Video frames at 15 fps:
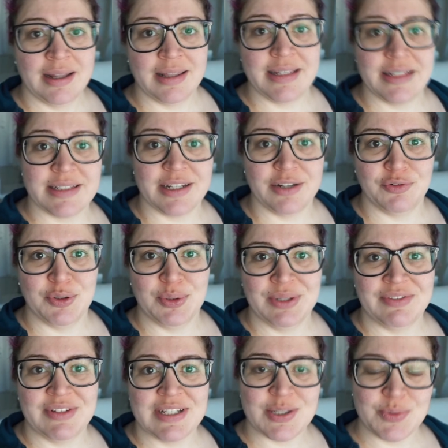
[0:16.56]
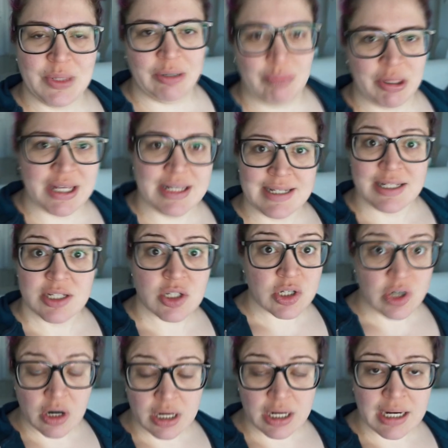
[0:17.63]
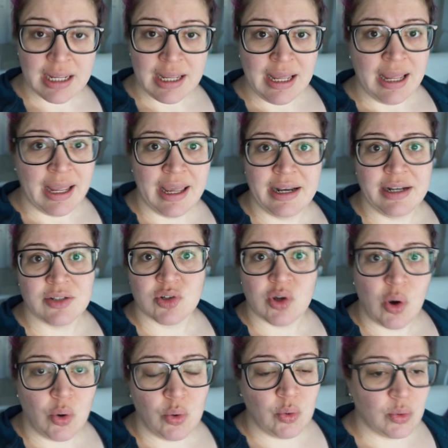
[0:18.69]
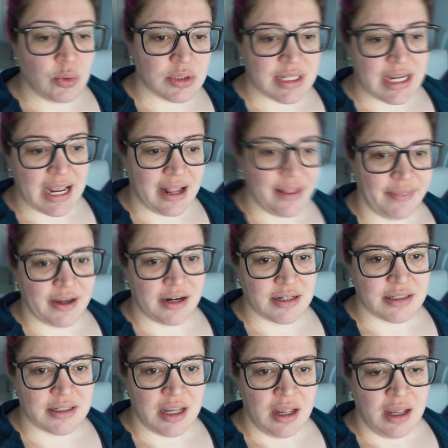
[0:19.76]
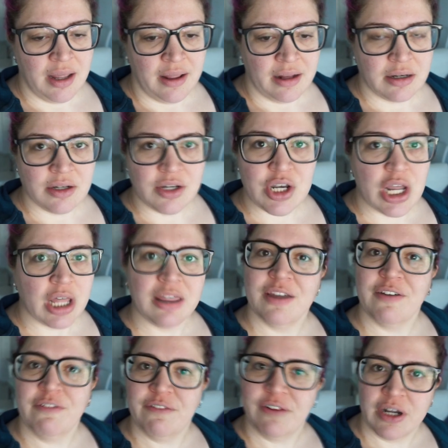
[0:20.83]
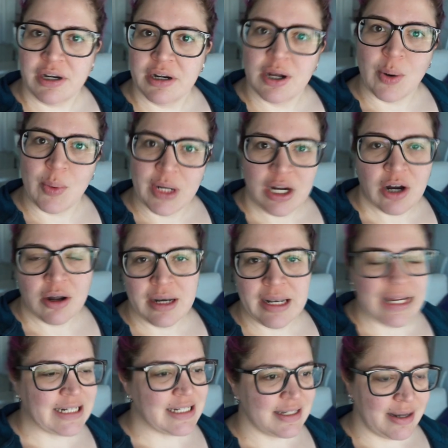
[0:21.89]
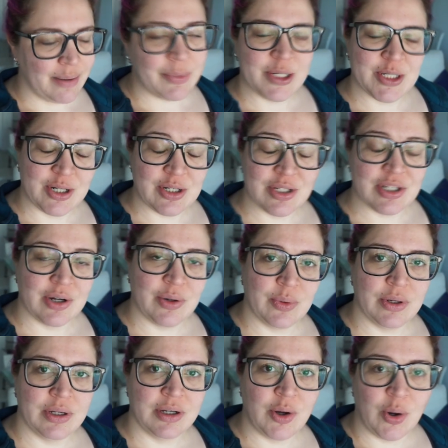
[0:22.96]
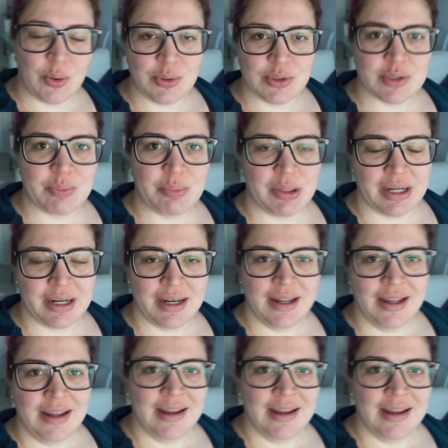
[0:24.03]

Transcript: at least if you live in Sweden, because it's dark and it's cold and there's nothing fun going on. Like, December is also cold, but